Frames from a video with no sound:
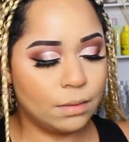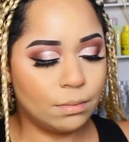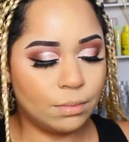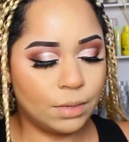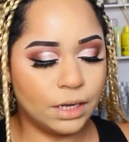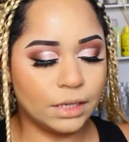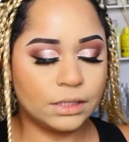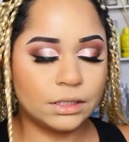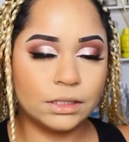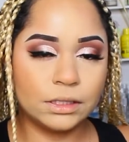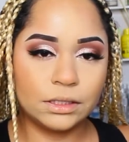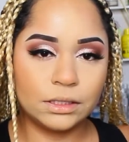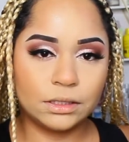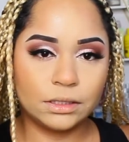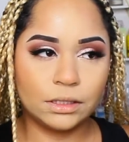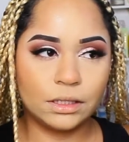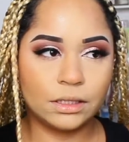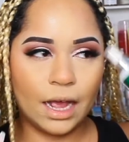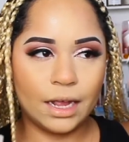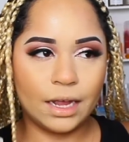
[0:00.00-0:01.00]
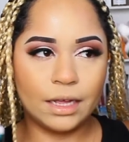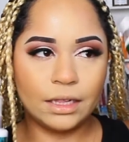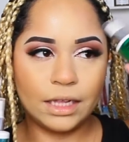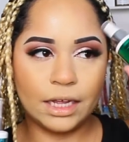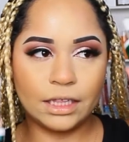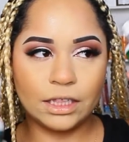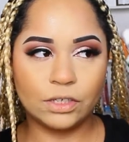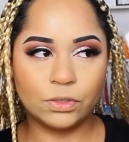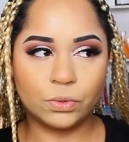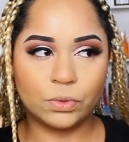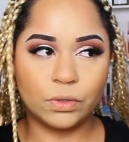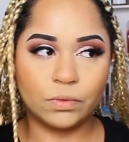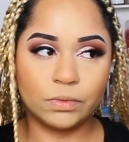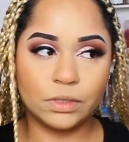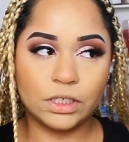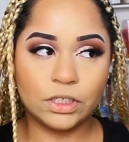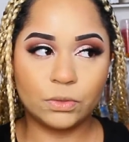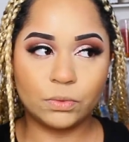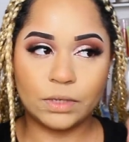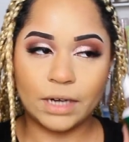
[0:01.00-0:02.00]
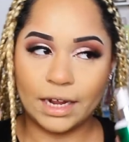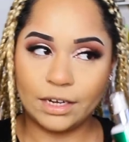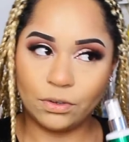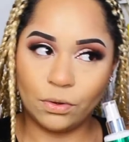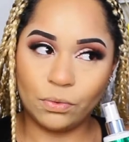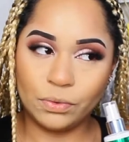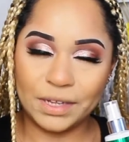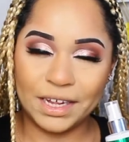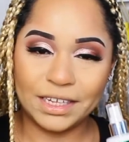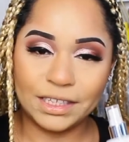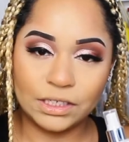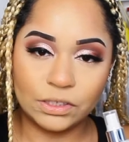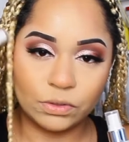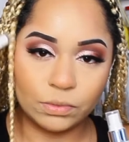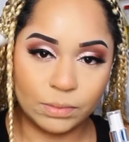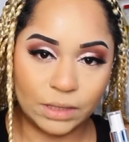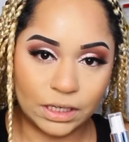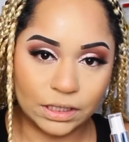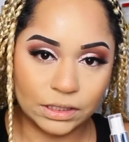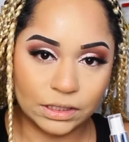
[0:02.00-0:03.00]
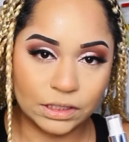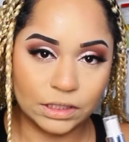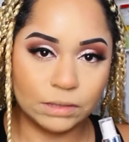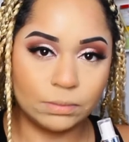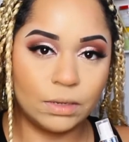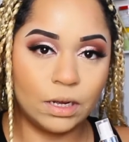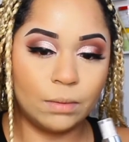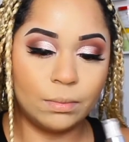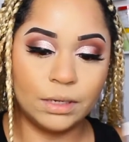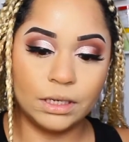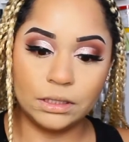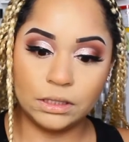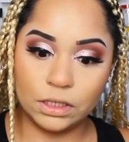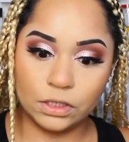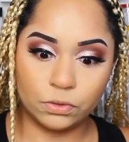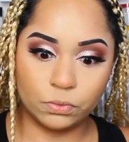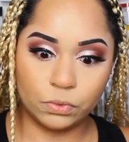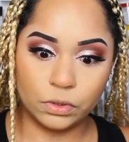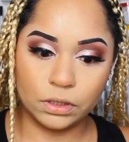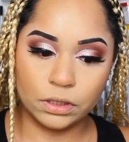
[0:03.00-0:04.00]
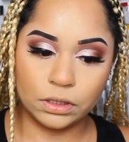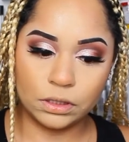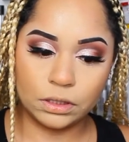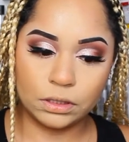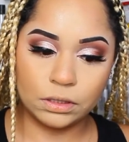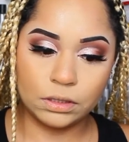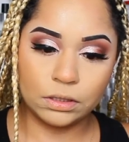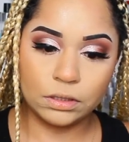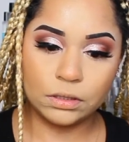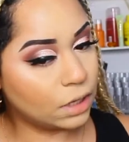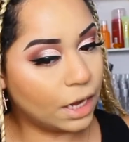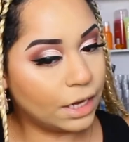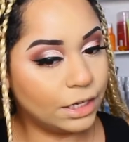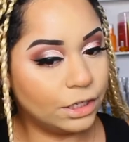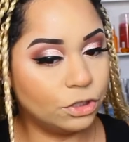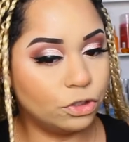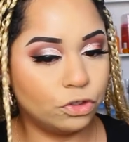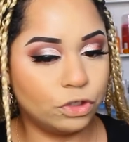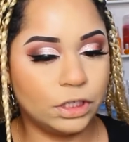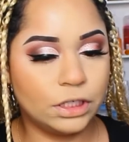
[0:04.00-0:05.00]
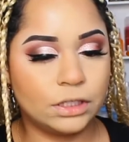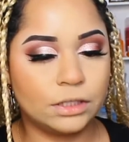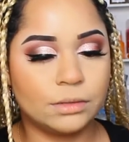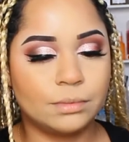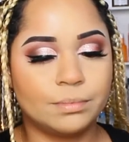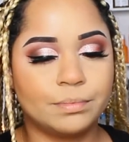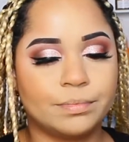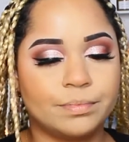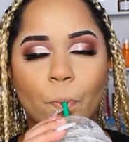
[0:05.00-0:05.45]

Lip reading: But I like this one over this one. I don't like this one because of the smell, but it does work. I need a drink.